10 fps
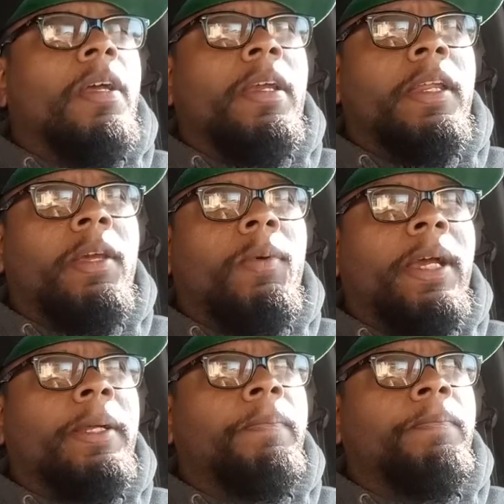
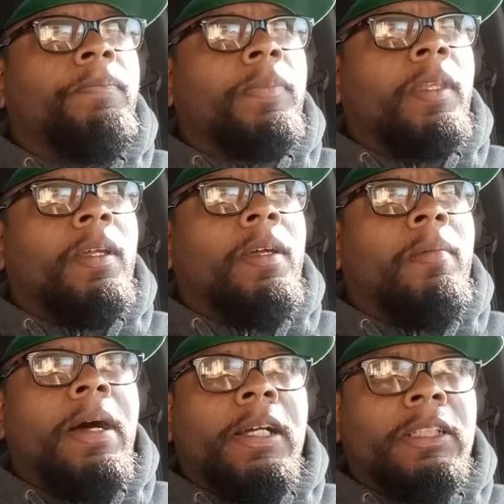Anyway,
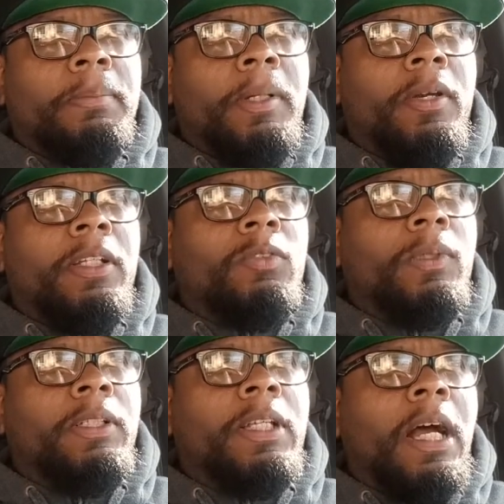my experience
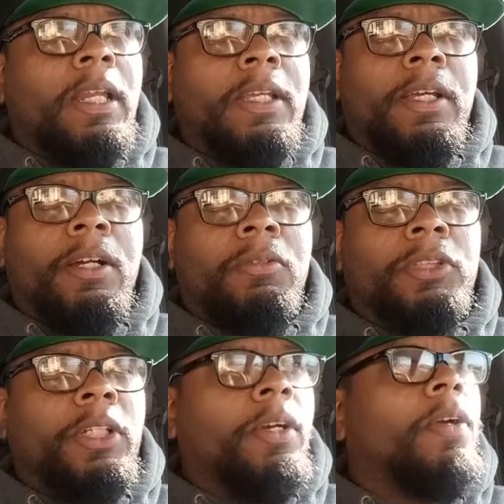with Dolly and
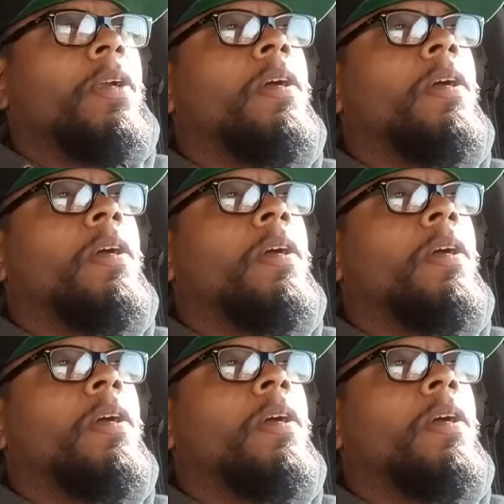Goshare.